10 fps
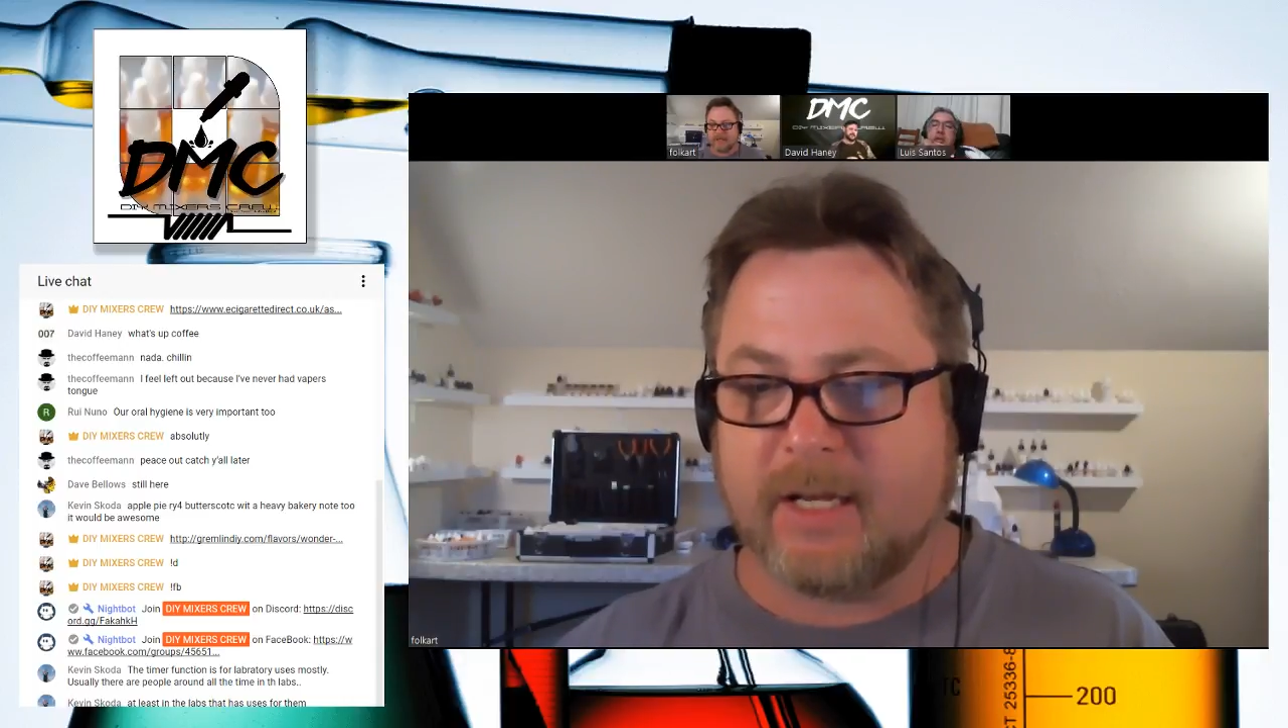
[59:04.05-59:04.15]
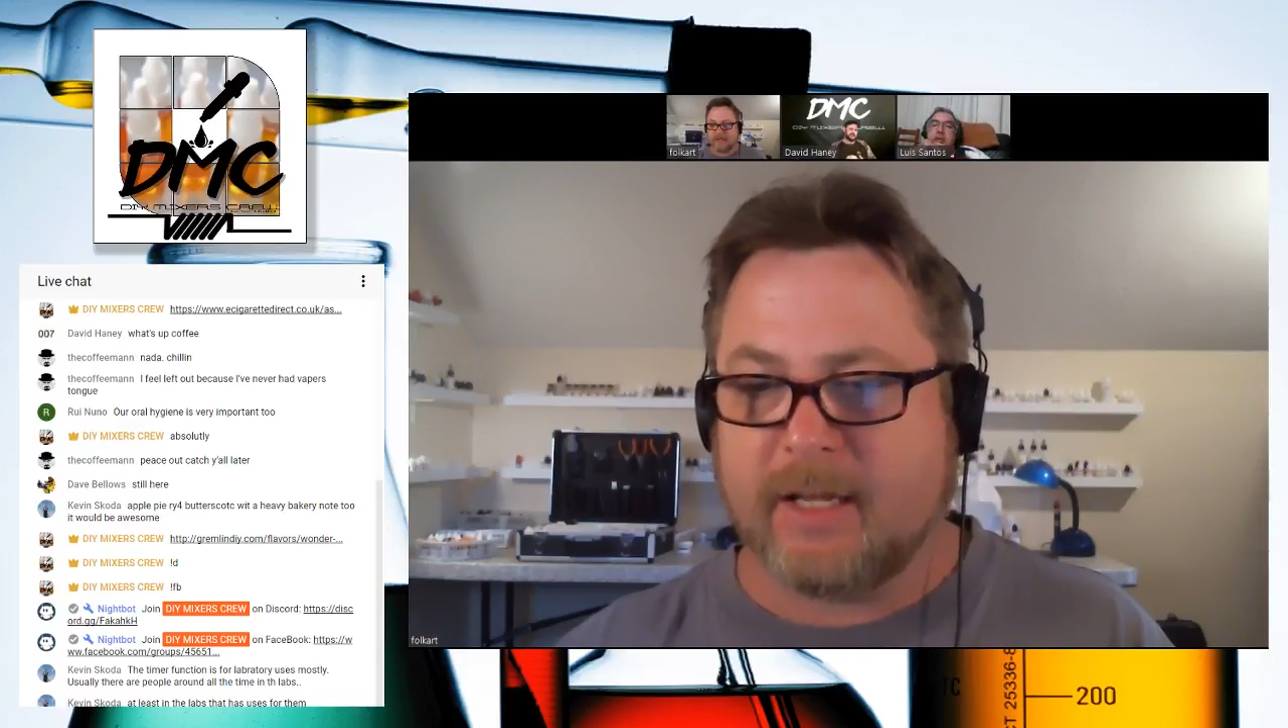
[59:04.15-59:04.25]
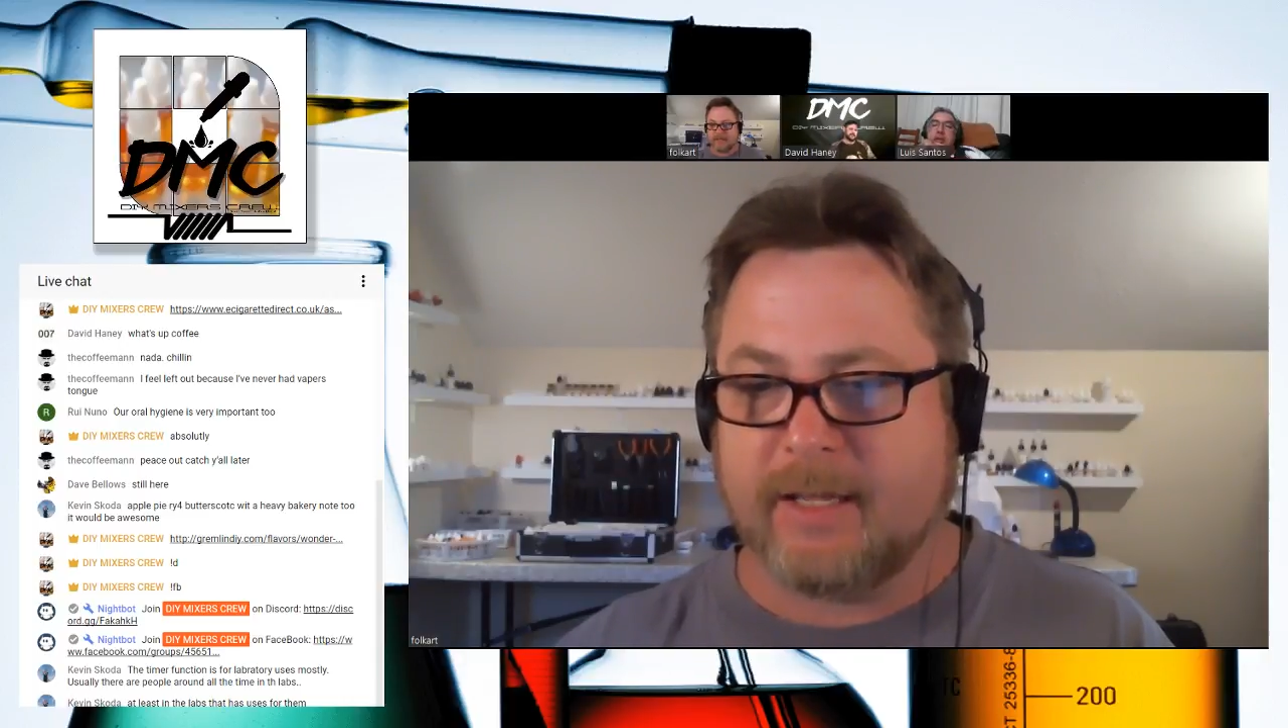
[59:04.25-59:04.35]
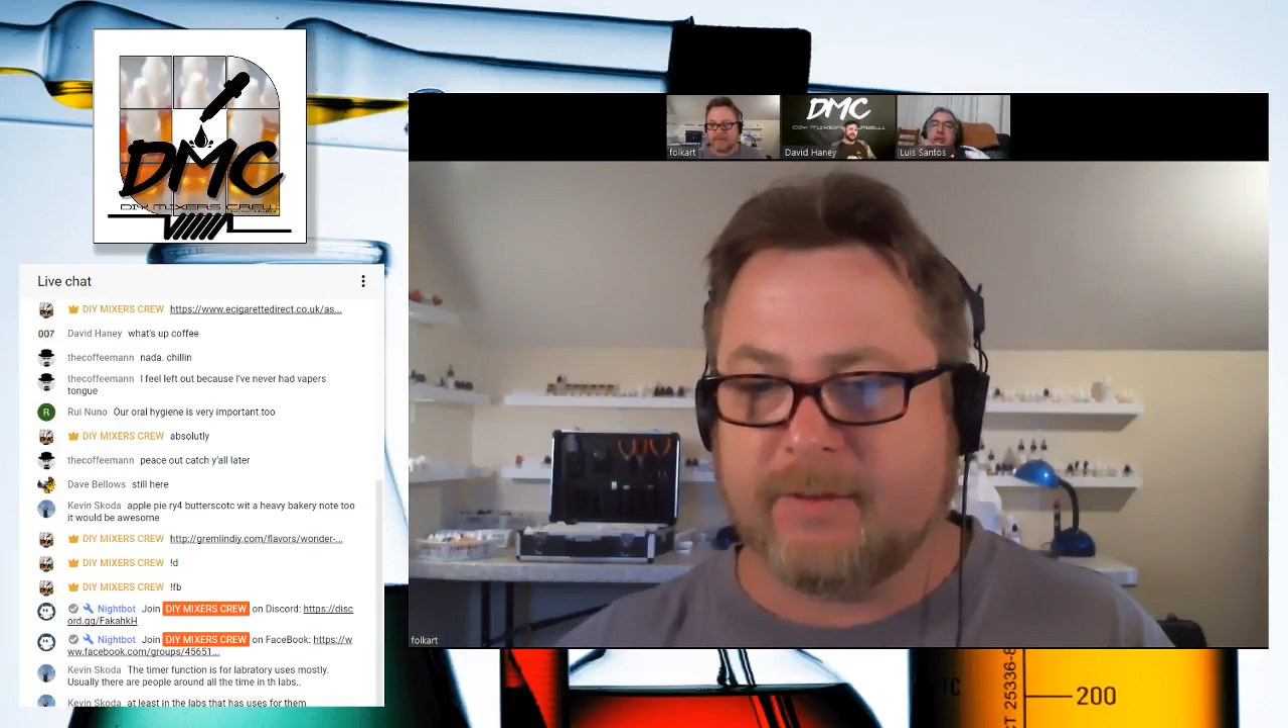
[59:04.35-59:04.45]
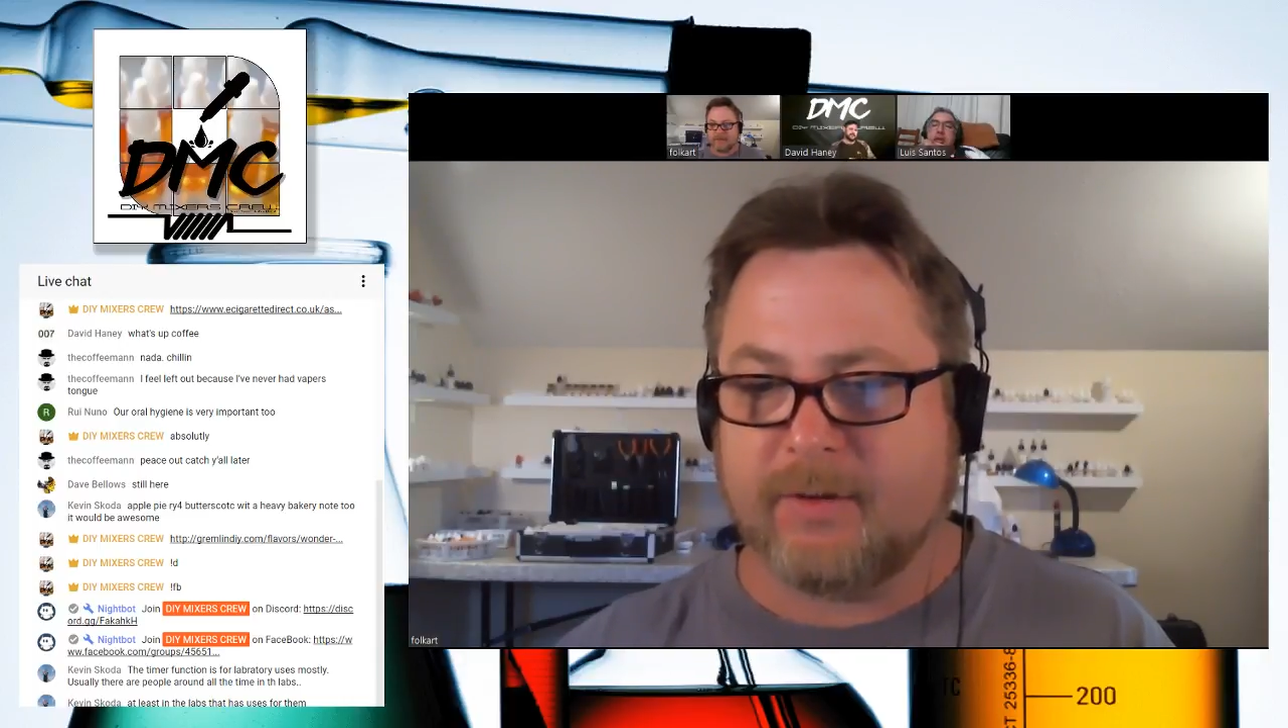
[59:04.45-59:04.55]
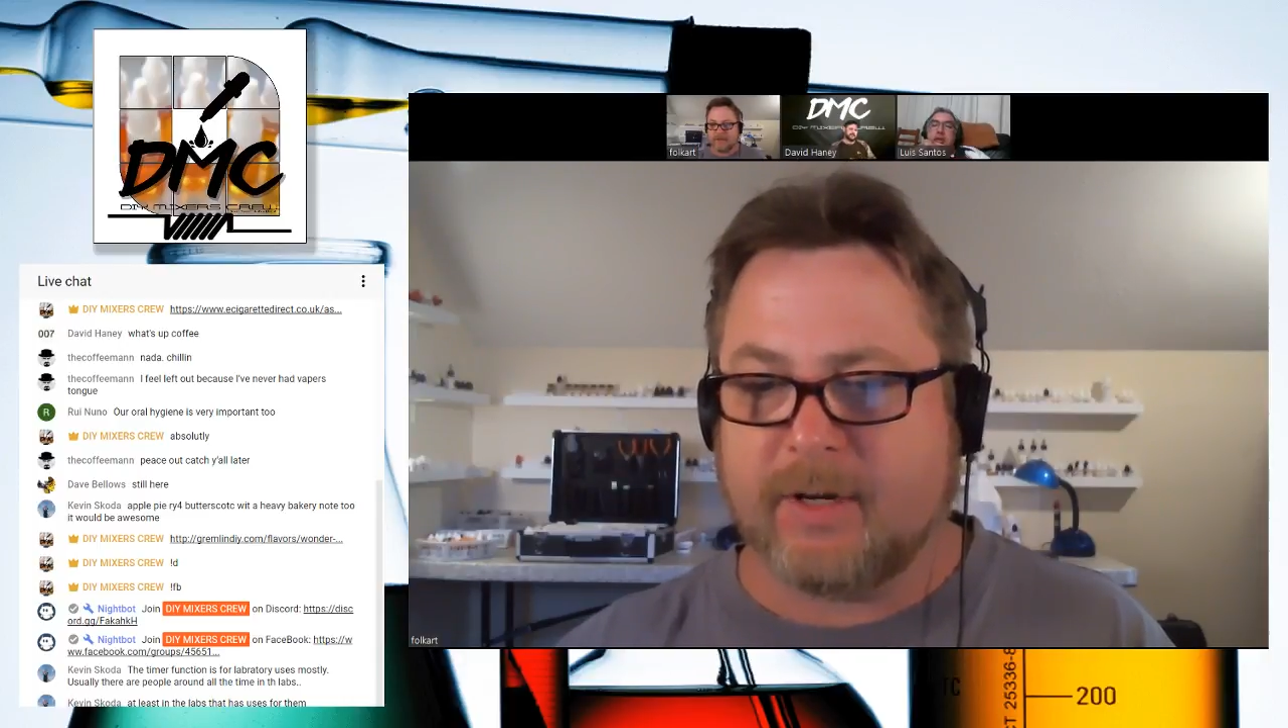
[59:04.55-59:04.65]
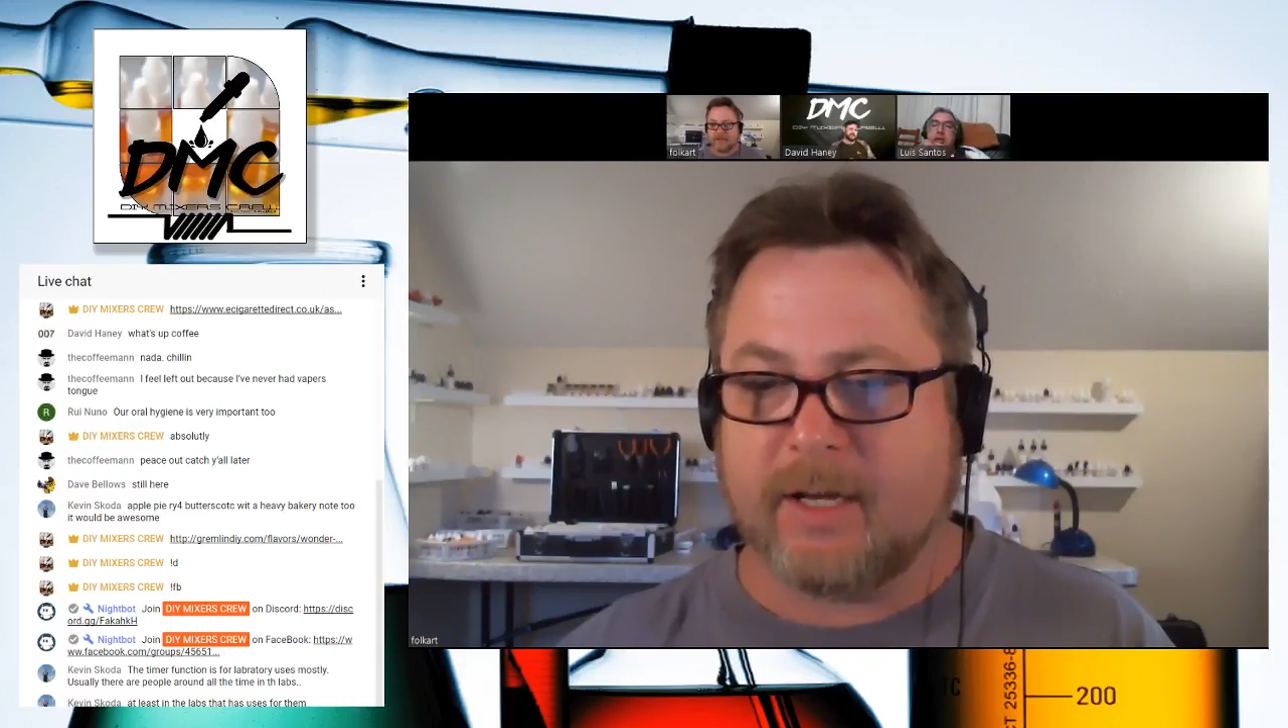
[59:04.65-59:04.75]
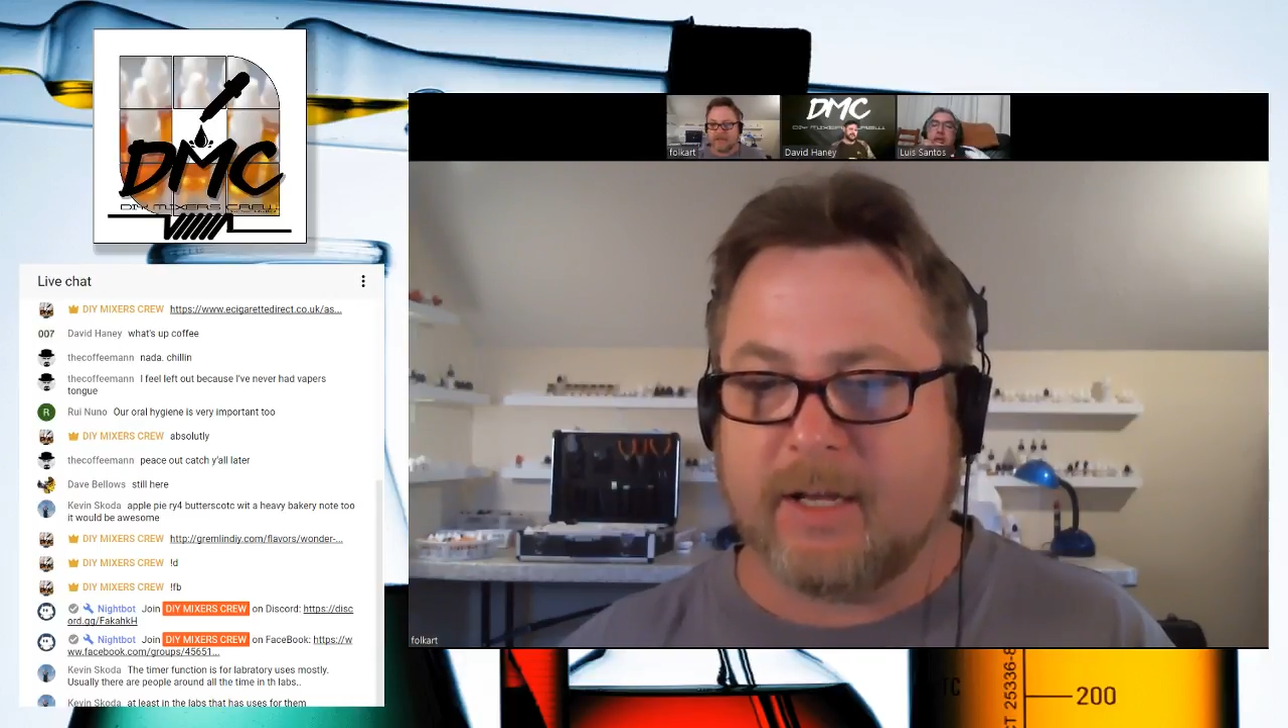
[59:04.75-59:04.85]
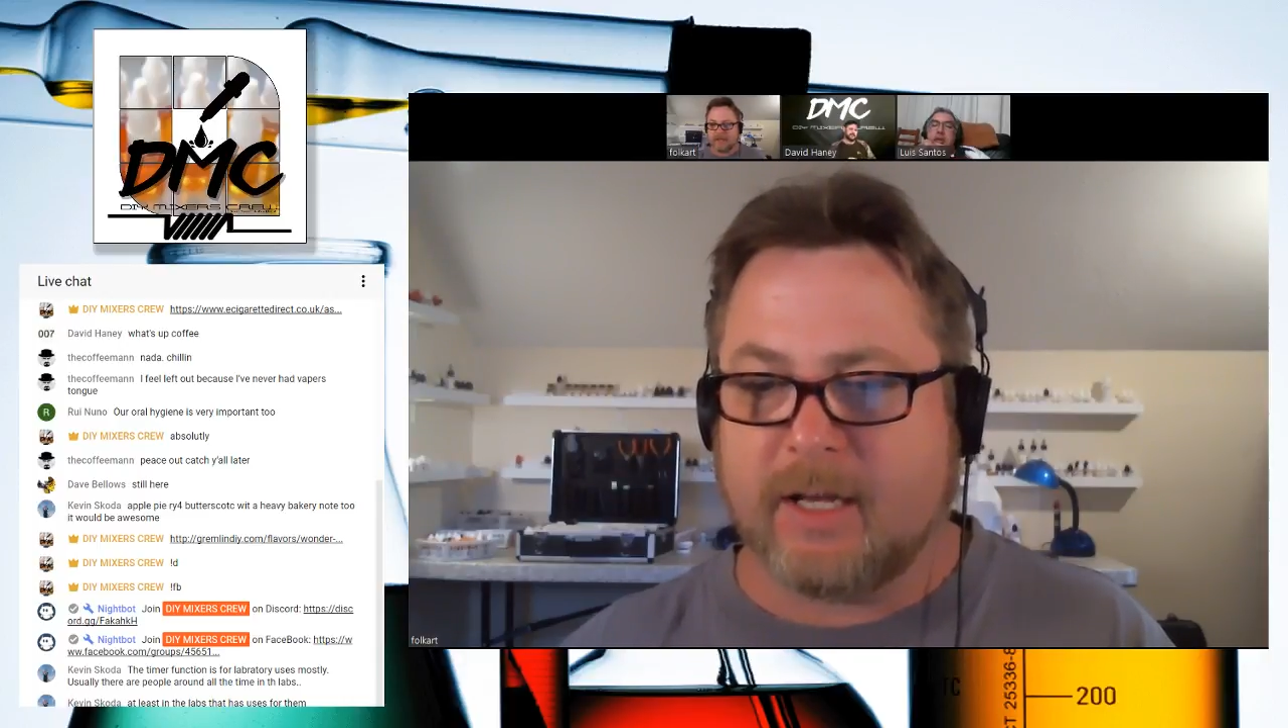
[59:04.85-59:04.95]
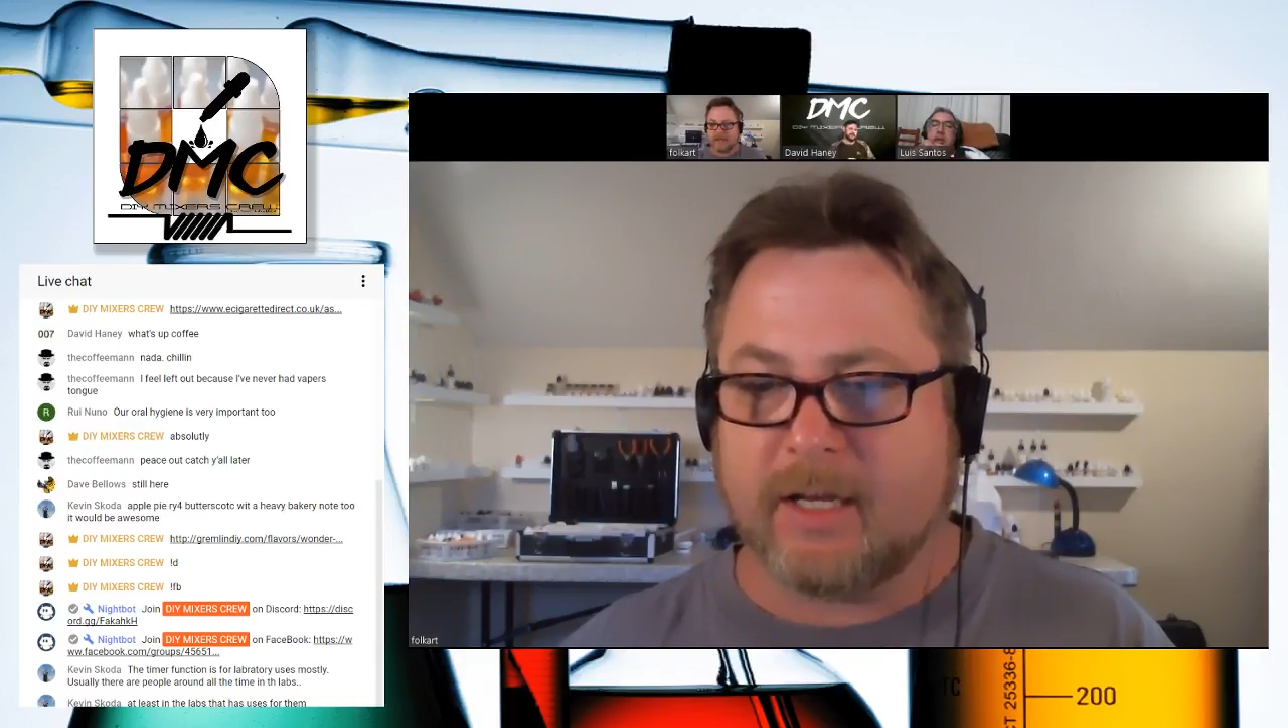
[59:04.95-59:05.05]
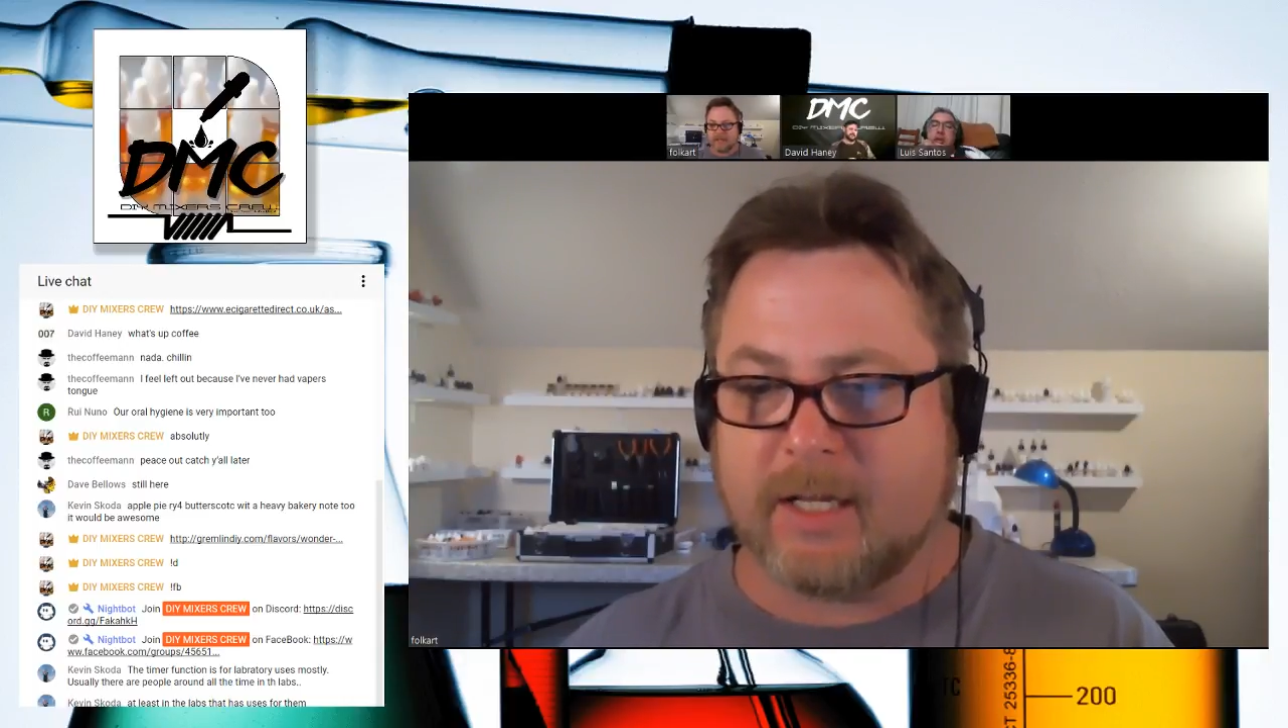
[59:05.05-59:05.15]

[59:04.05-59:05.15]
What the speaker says: either a